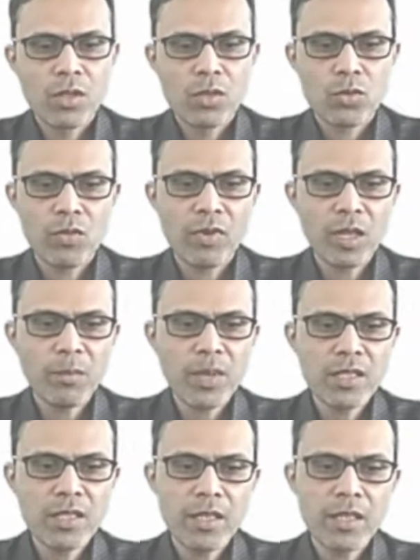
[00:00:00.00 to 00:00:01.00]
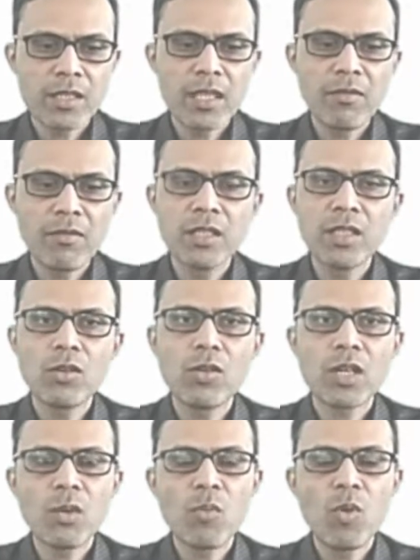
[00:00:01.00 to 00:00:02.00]
So workpiece is given the
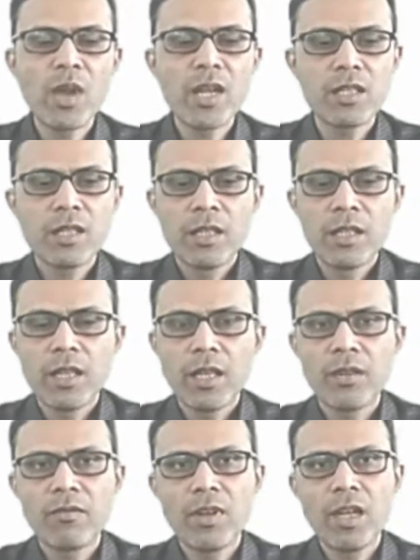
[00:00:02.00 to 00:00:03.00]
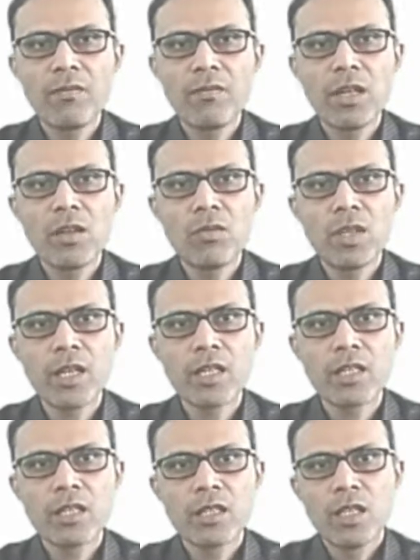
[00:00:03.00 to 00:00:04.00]
rotary movement, and when we look it
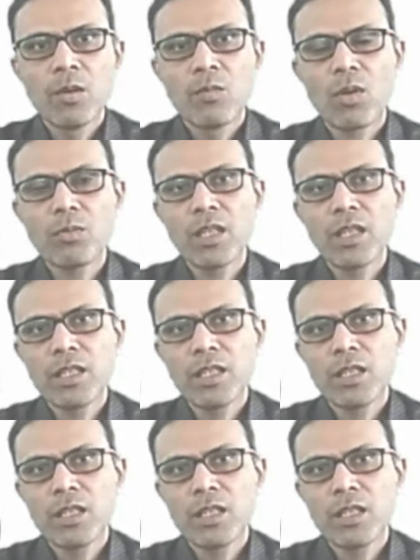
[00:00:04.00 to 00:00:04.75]
from the